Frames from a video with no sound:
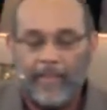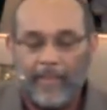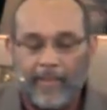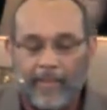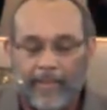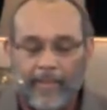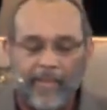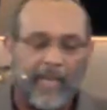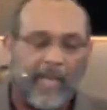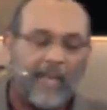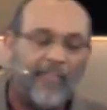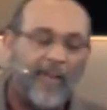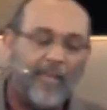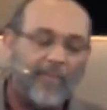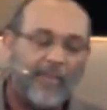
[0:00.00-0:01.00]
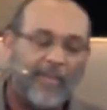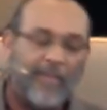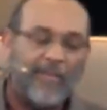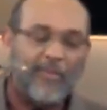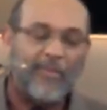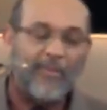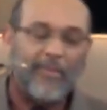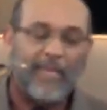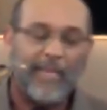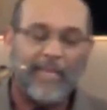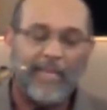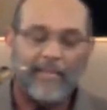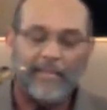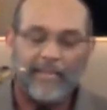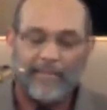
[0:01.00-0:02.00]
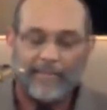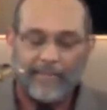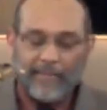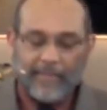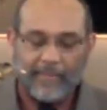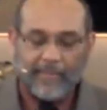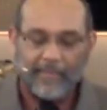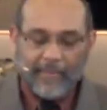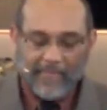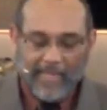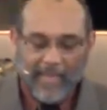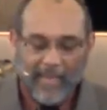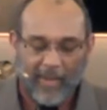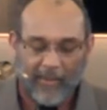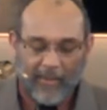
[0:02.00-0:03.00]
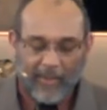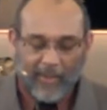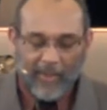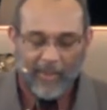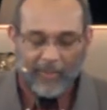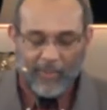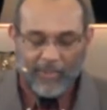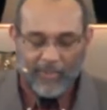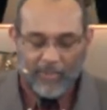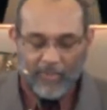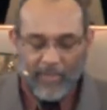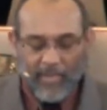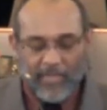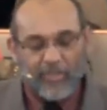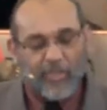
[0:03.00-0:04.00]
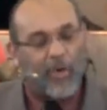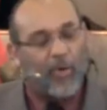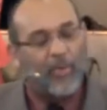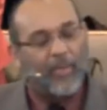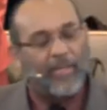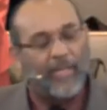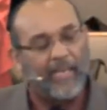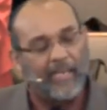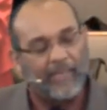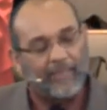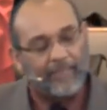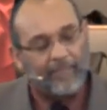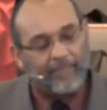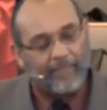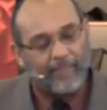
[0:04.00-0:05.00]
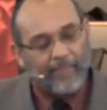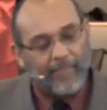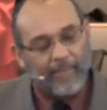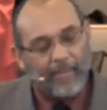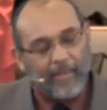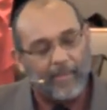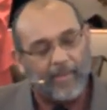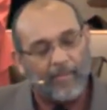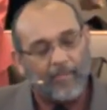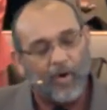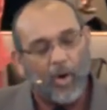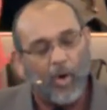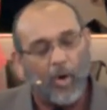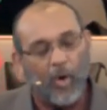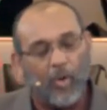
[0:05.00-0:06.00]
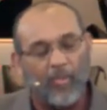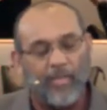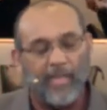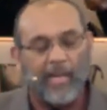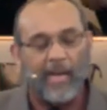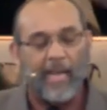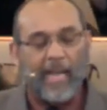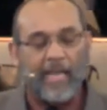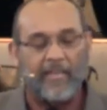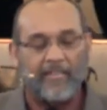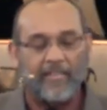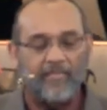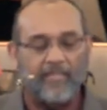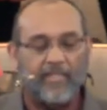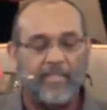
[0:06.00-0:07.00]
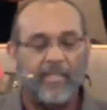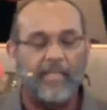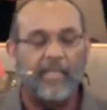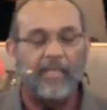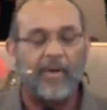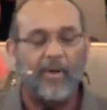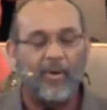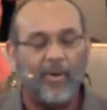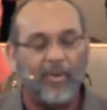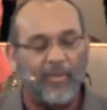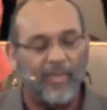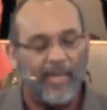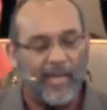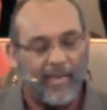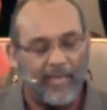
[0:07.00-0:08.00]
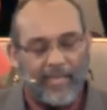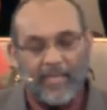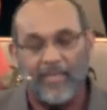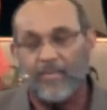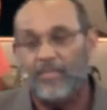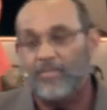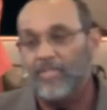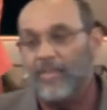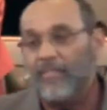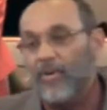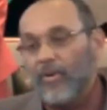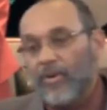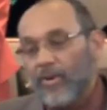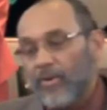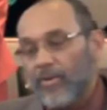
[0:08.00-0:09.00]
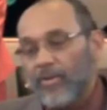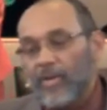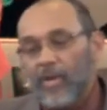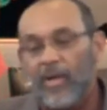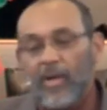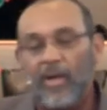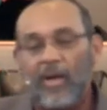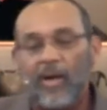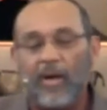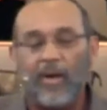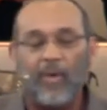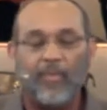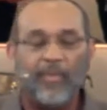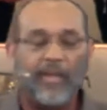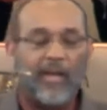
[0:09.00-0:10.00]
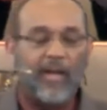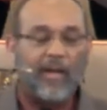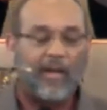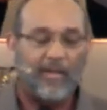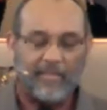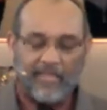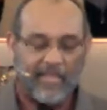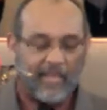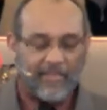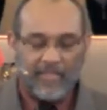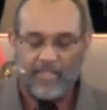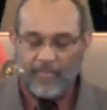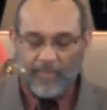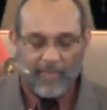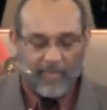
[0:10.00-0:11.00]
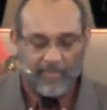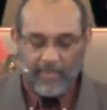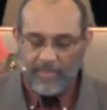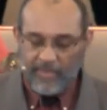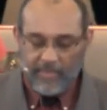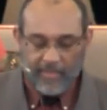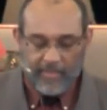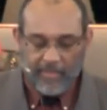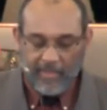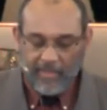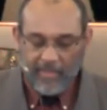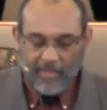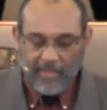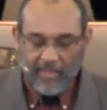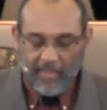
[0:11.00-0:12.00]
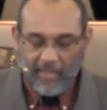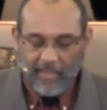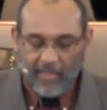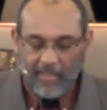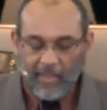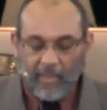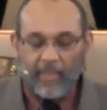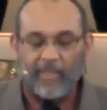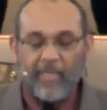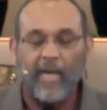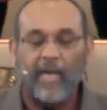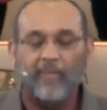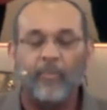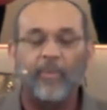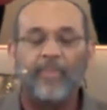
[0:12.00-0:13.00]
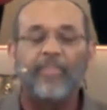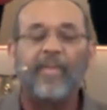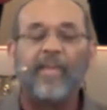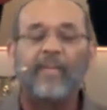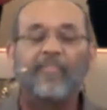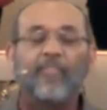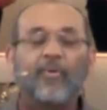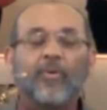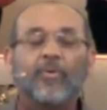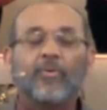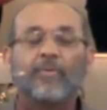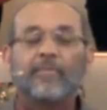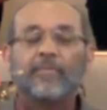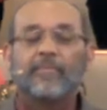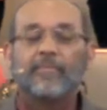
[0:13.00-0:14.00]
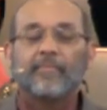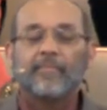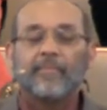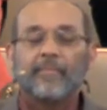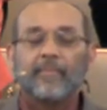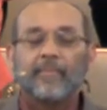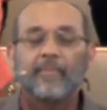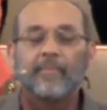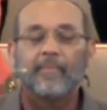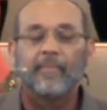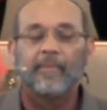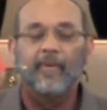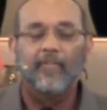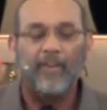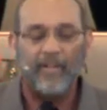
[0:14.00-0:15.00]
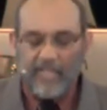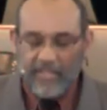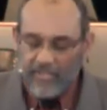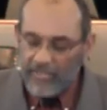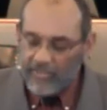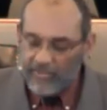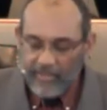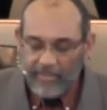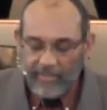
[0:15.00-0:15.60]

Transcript: Dear God, our Father, we come to you again this hour. And Lord, we just praise your holy name for all that our eyes have seen, all that our ears have heard, all that our hearts have experienced. Lord God, we're thankful for history.